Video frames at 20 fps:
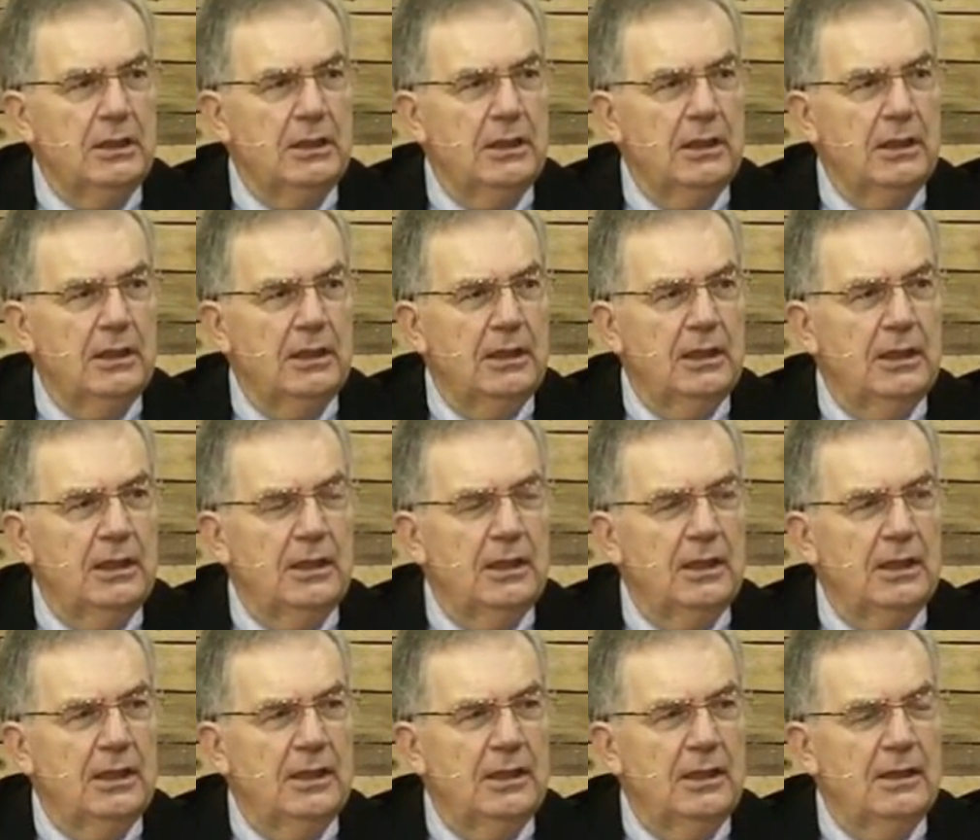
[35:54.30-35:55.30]

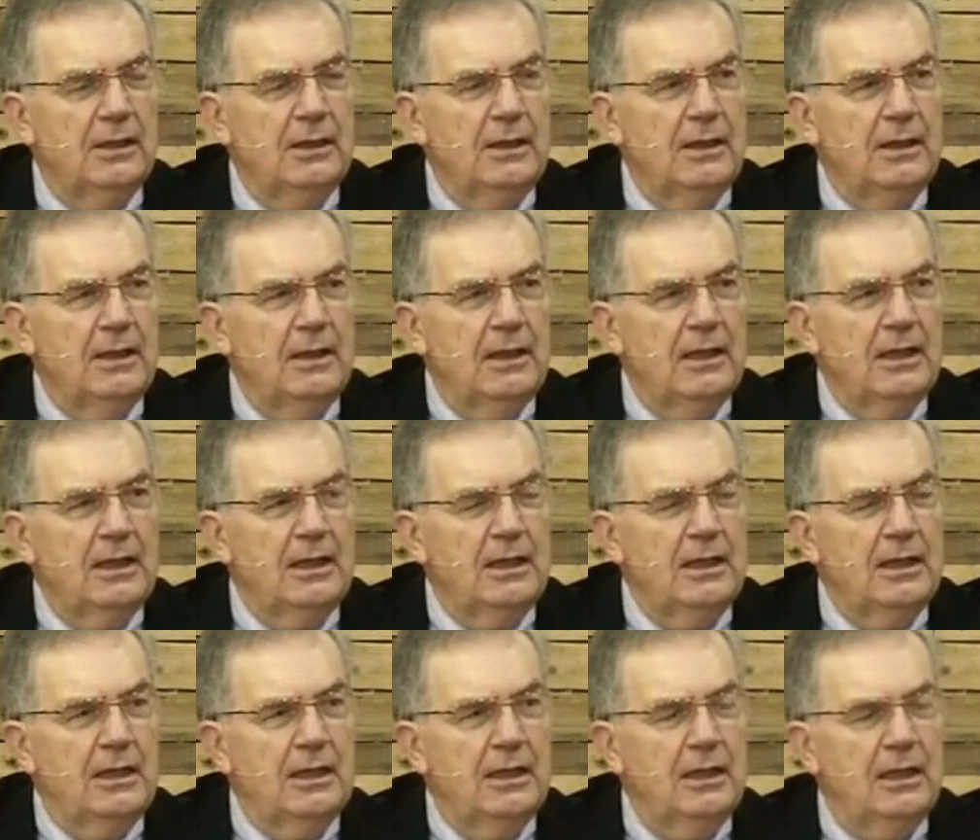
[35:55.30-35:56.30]

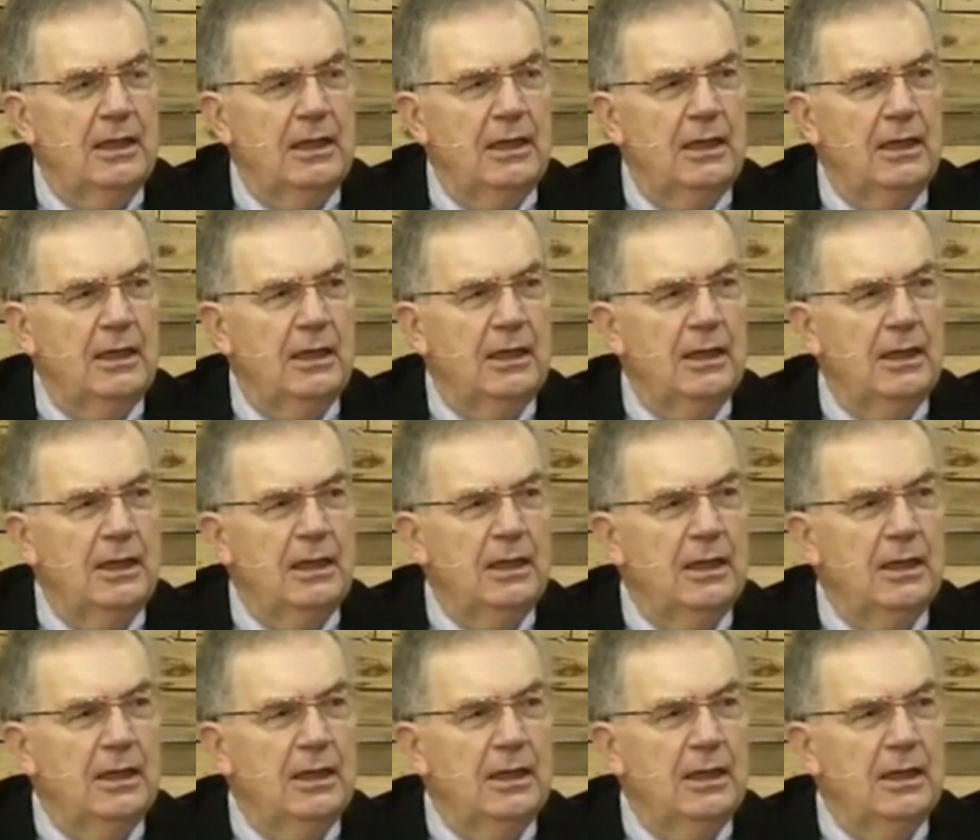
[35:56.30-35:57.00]
Nobody speaks.